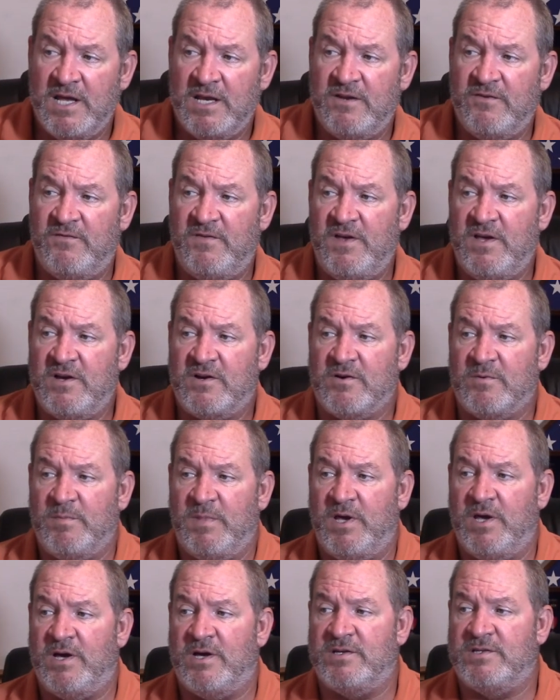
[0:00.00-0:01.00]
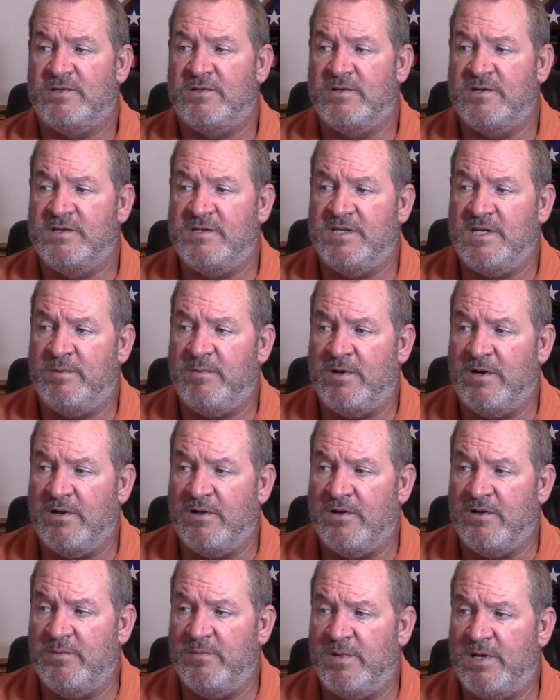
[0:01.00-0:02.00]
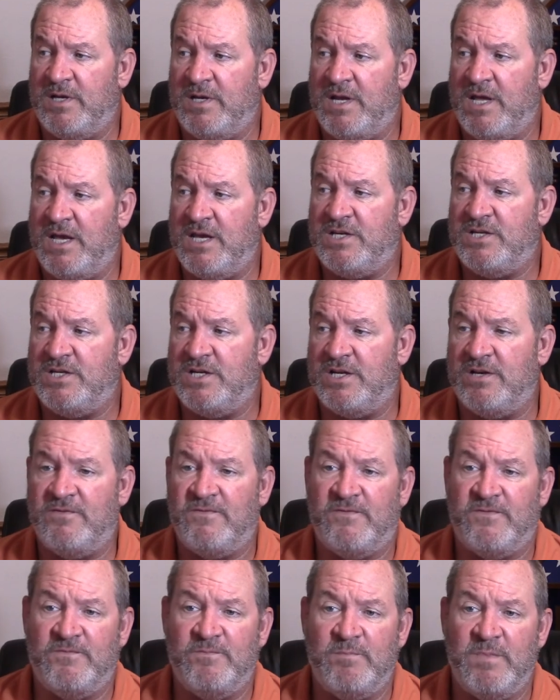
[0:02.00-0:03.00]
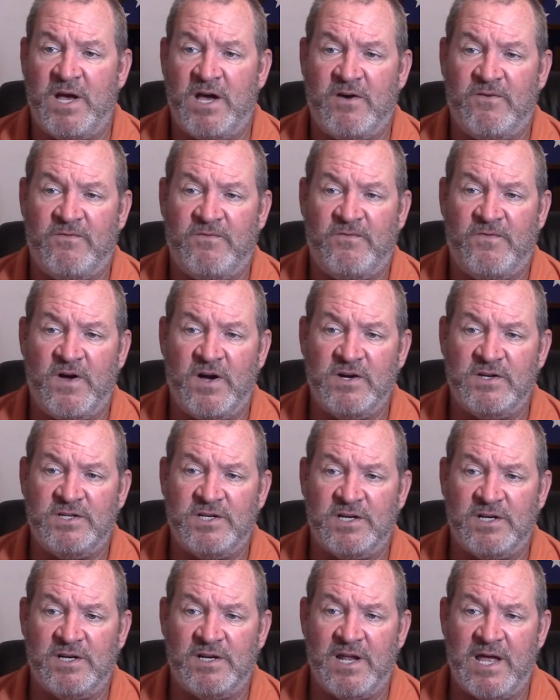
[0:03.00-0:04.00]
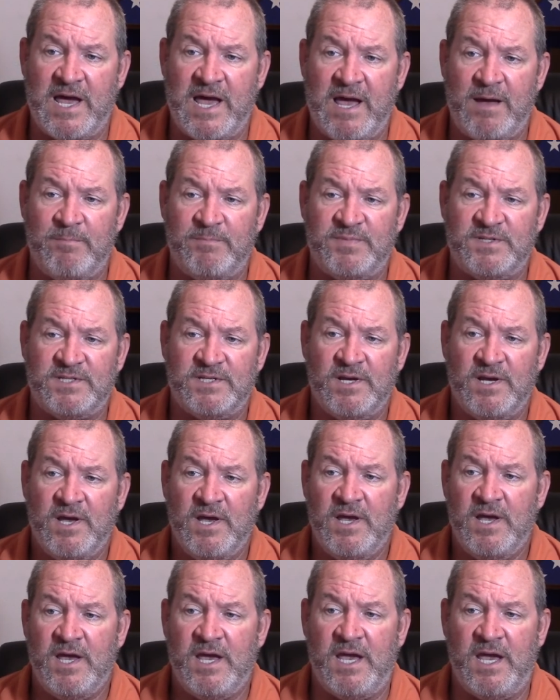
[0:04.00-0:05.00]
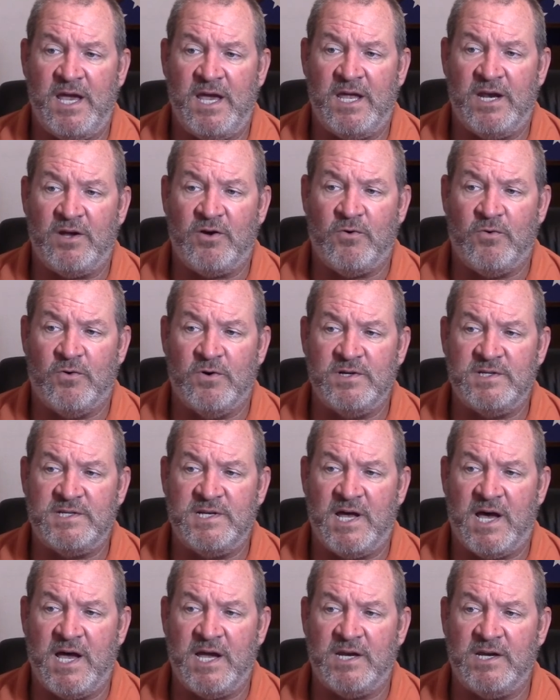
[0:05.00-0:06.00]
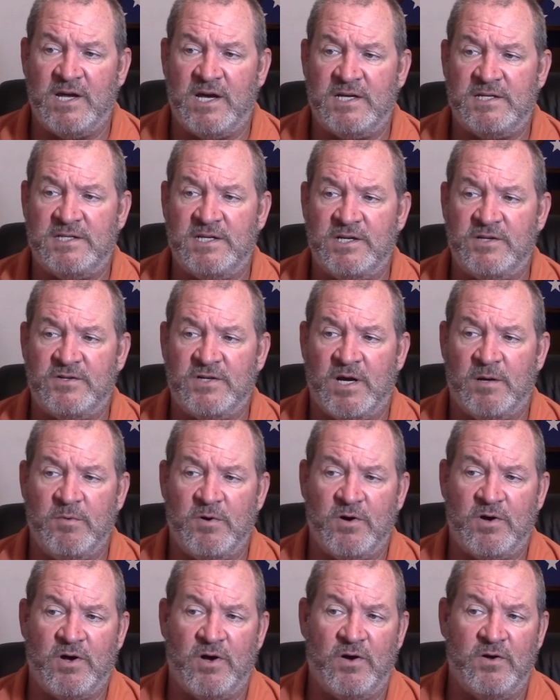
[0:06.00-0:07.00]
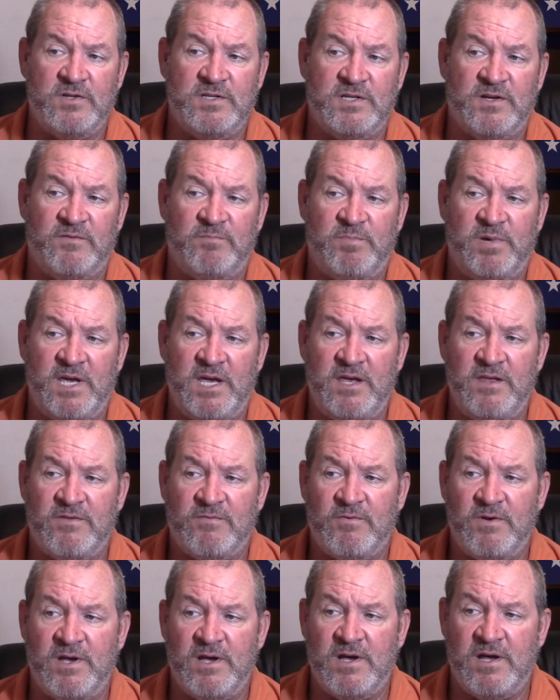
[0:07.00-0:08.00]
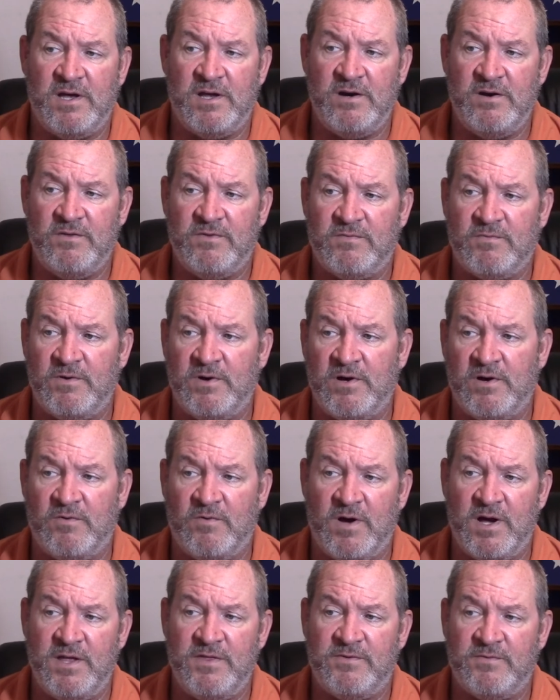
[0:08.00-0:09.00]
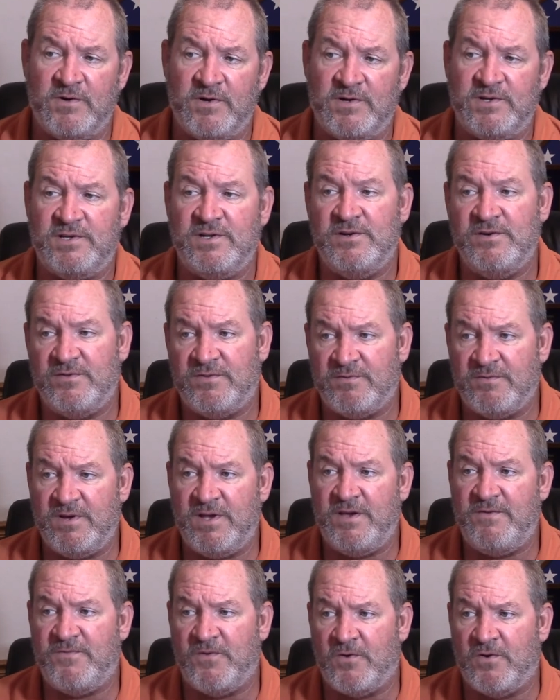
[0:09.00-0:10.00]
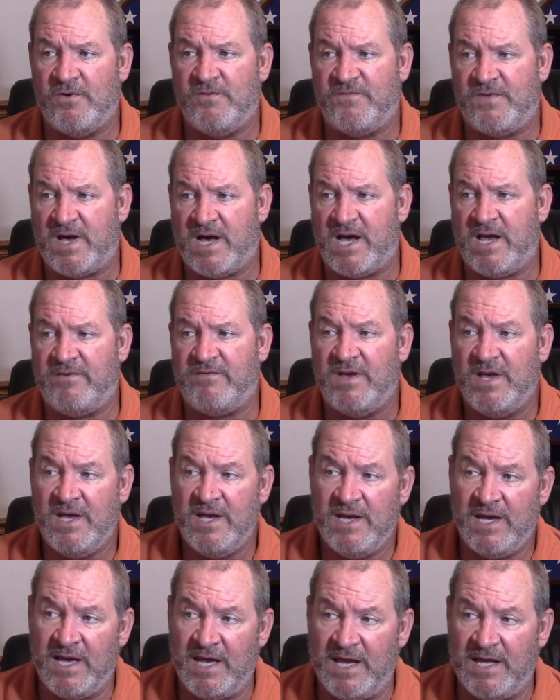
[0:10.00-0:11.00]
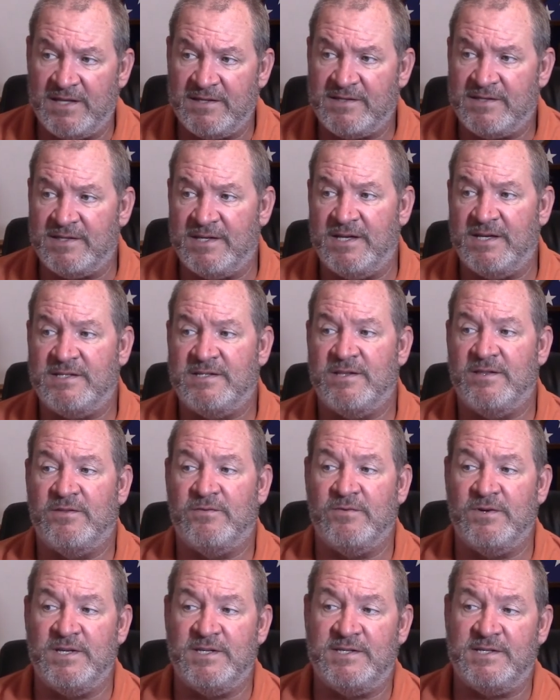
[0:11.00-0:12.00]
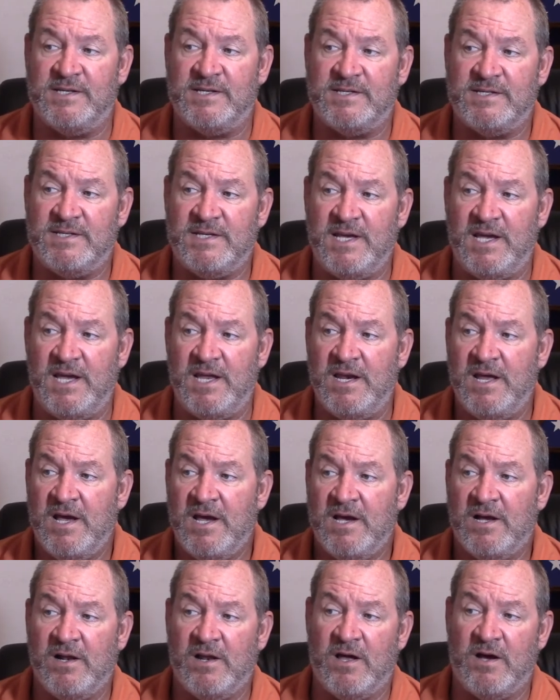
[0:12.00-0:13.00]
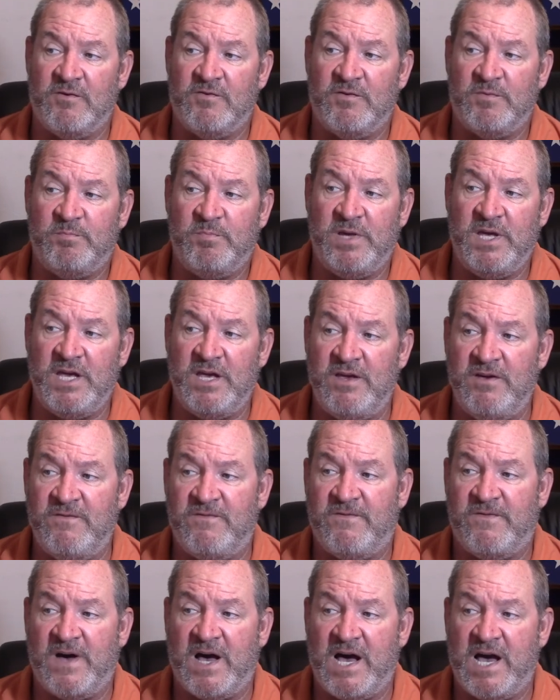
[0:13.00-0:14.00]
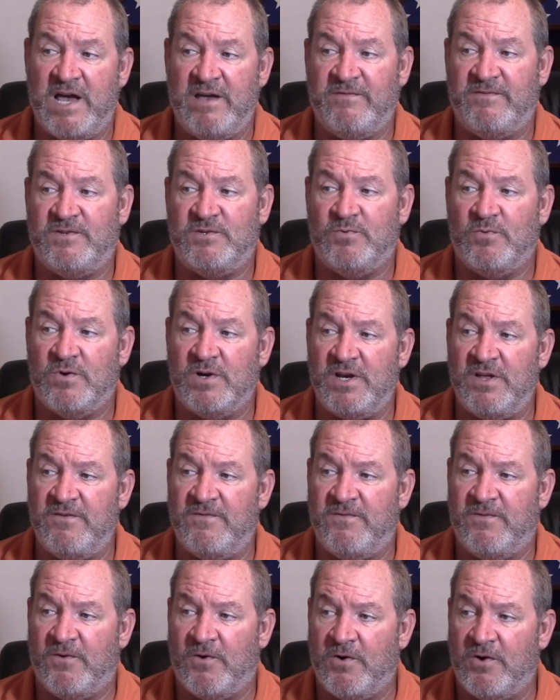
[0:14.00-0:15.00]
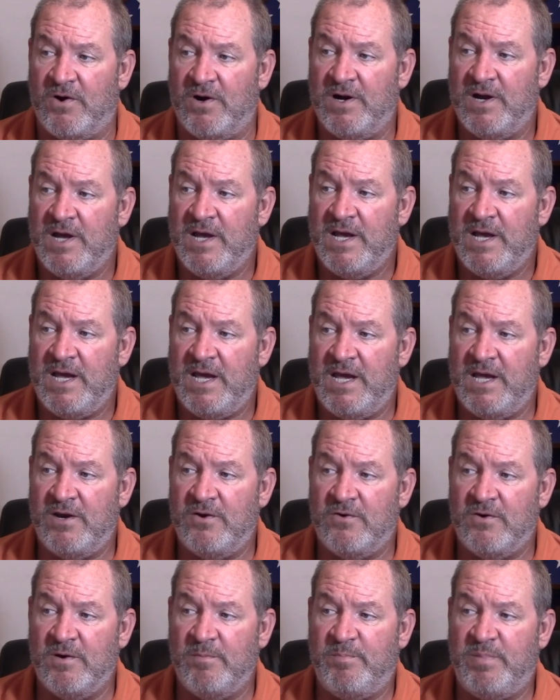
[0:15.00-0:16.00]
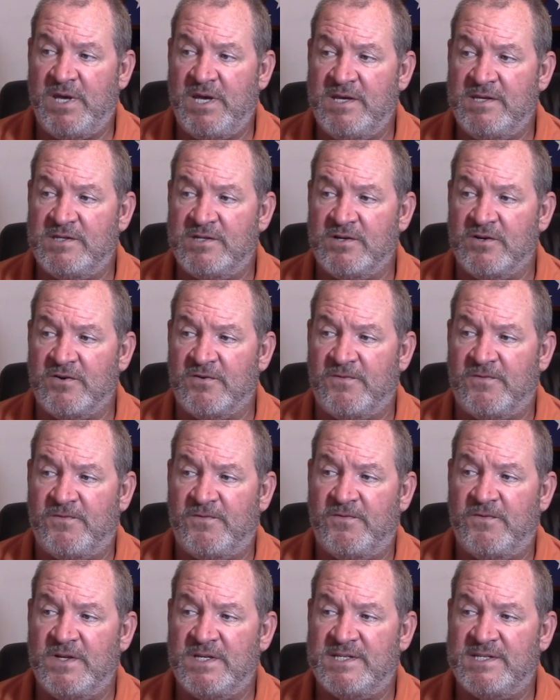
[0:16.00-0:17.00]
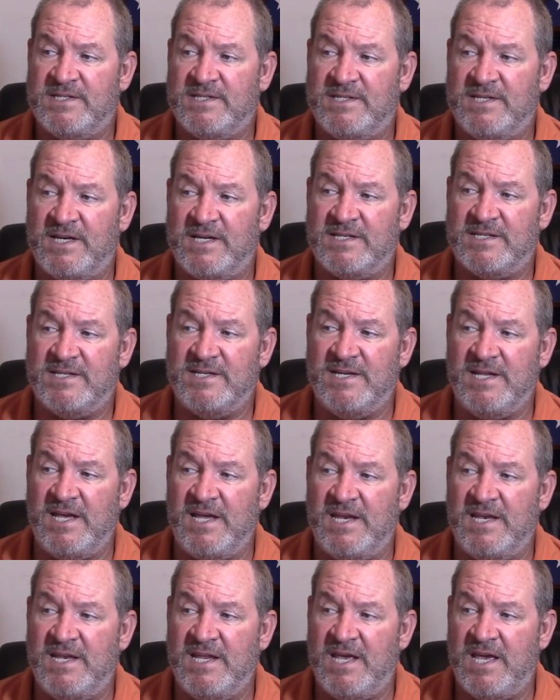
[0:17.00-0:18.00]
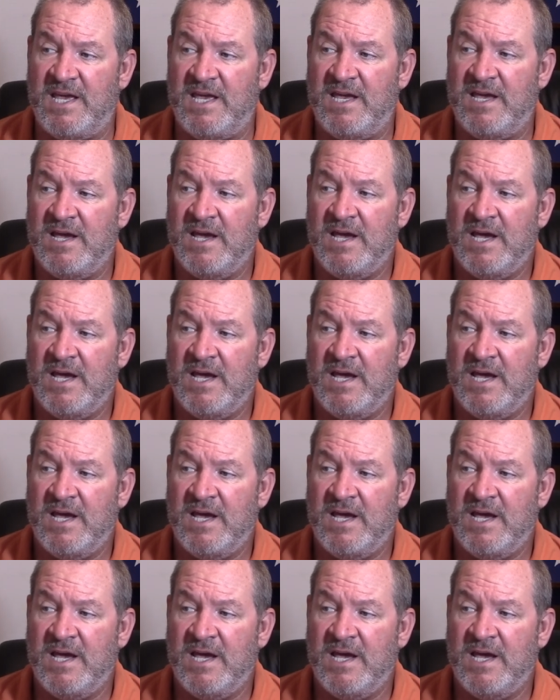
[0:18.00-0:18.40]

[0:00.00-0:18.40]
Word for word: The vehicle may also exhibit illumination malfunction lamps, and of course diagnostic trouble codes of P three hundred, three oh one, three oh two, three, four, five, and six, and three sixteen, along with P five twenty-four and or P zero six D D